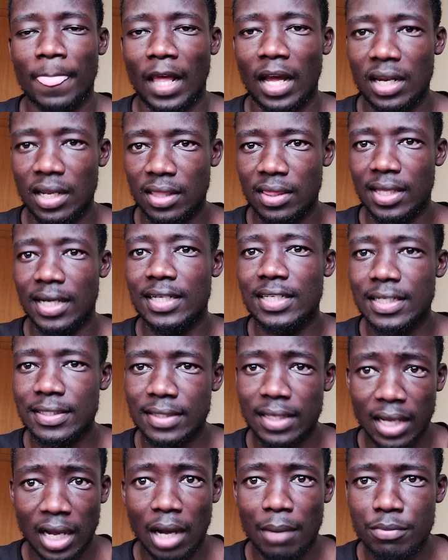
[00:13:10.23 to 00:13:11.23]
And in that, as
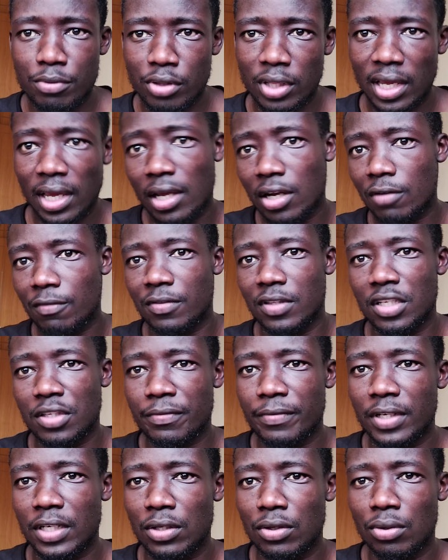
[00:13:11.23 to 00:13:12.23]
I come to the end of this
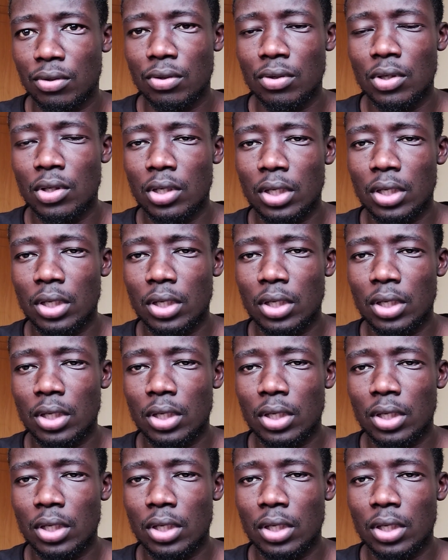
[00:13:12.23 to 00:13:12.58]
video,